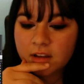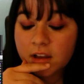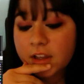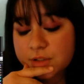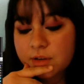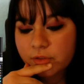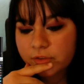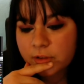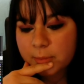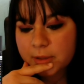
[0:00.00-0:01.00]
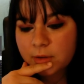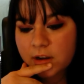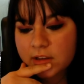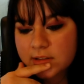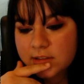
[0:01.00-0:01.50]
I do have a Filipino
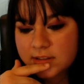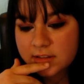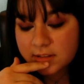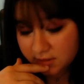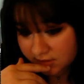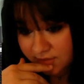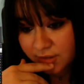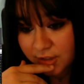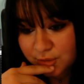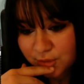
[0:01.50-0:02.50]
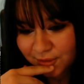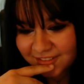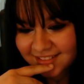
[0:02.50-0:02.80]
audience. It's very true.